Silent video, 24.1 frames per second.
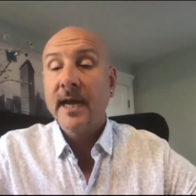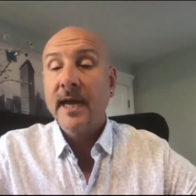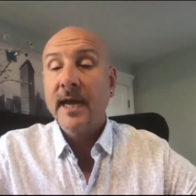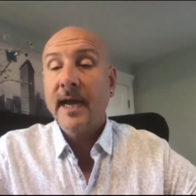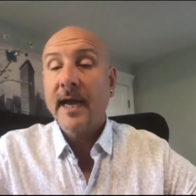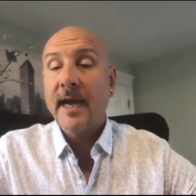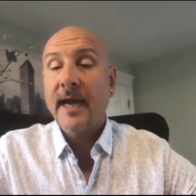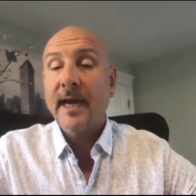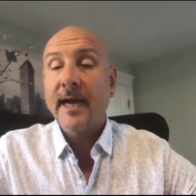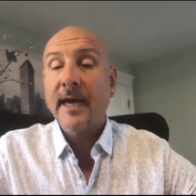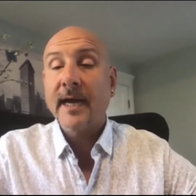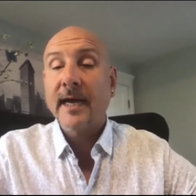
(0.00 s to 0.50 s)

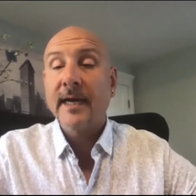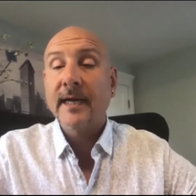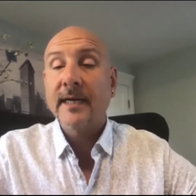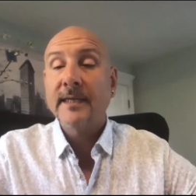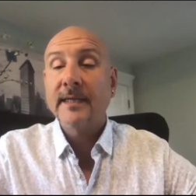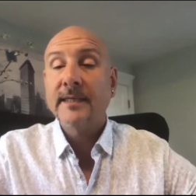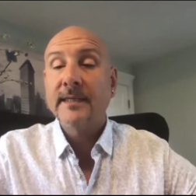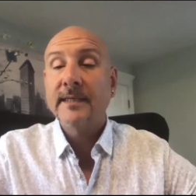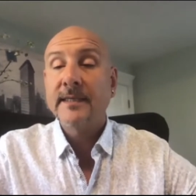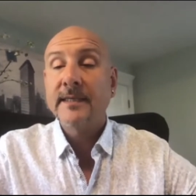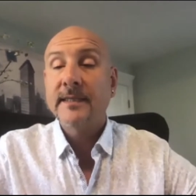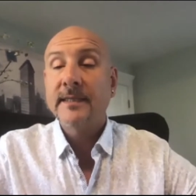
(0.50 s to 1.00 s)

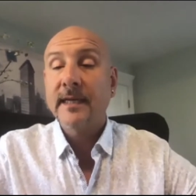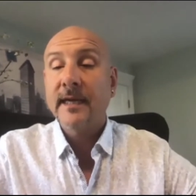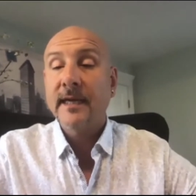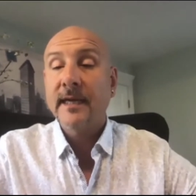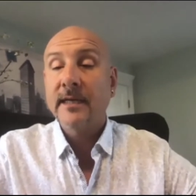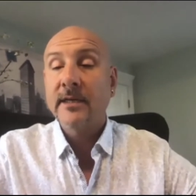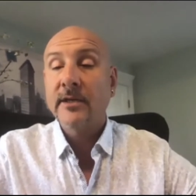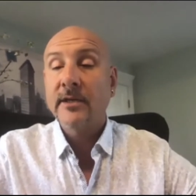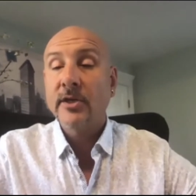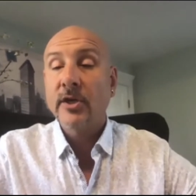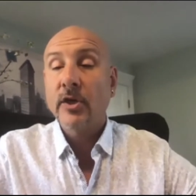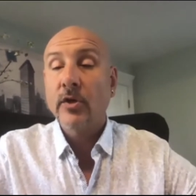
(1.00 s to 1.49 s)
and
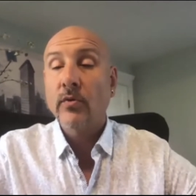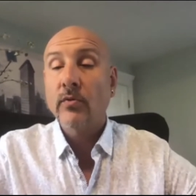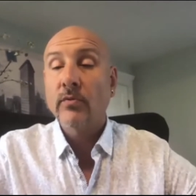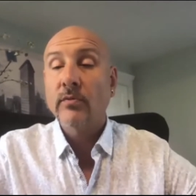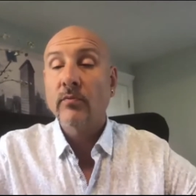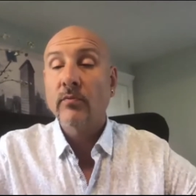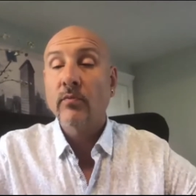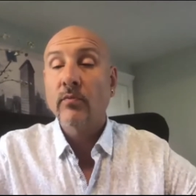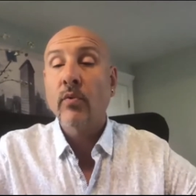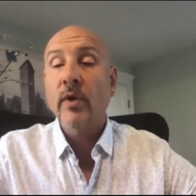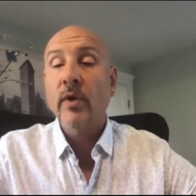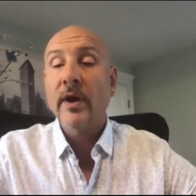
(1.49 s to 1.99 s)
you know
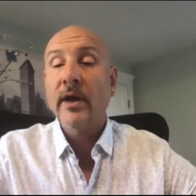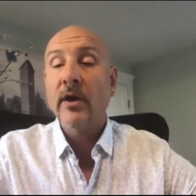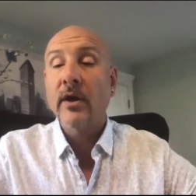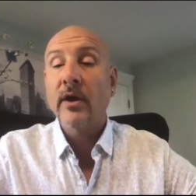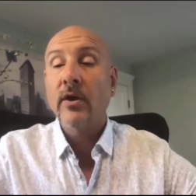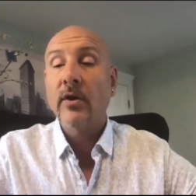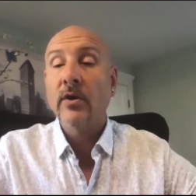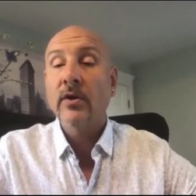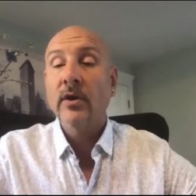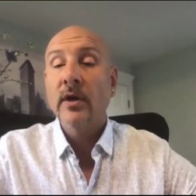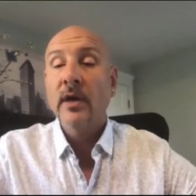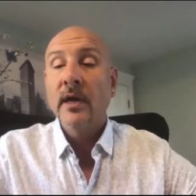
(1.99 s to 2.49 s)

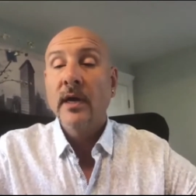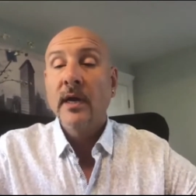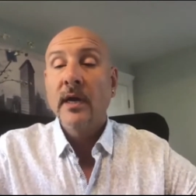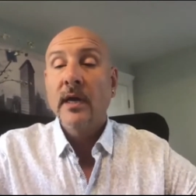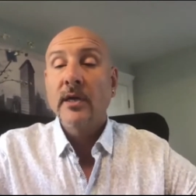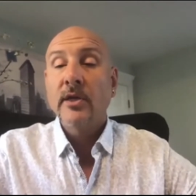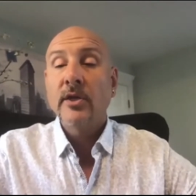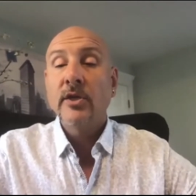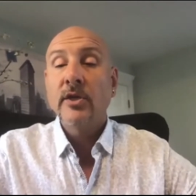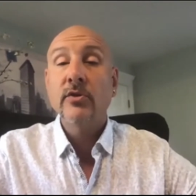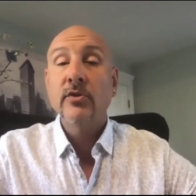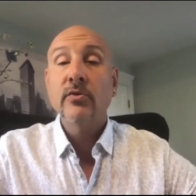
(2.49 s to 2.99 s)
where
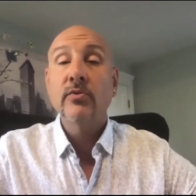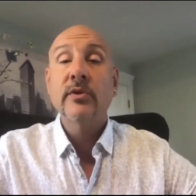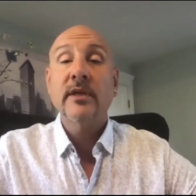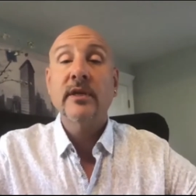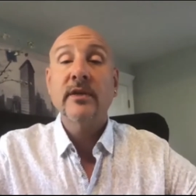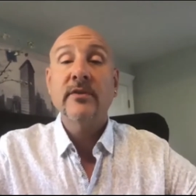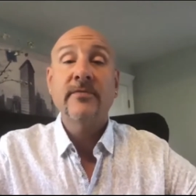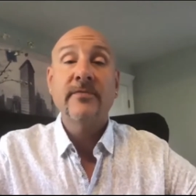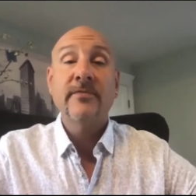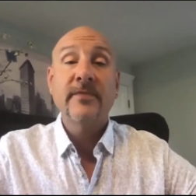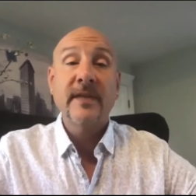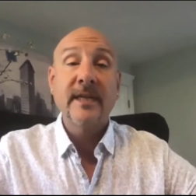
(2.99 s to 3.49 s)
you
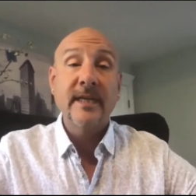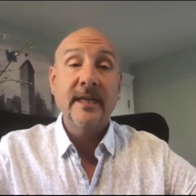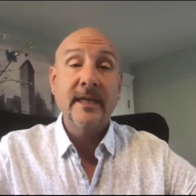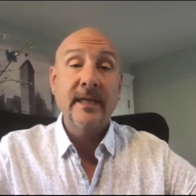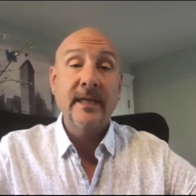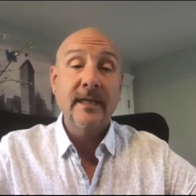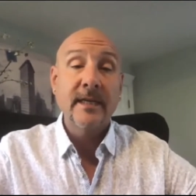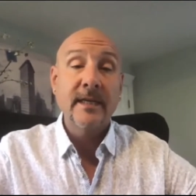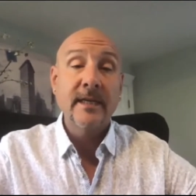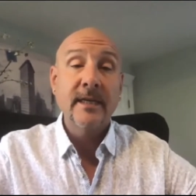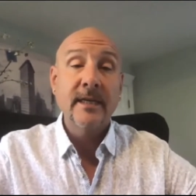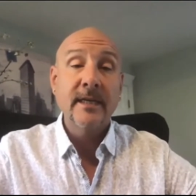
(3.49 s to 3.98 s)
can fit in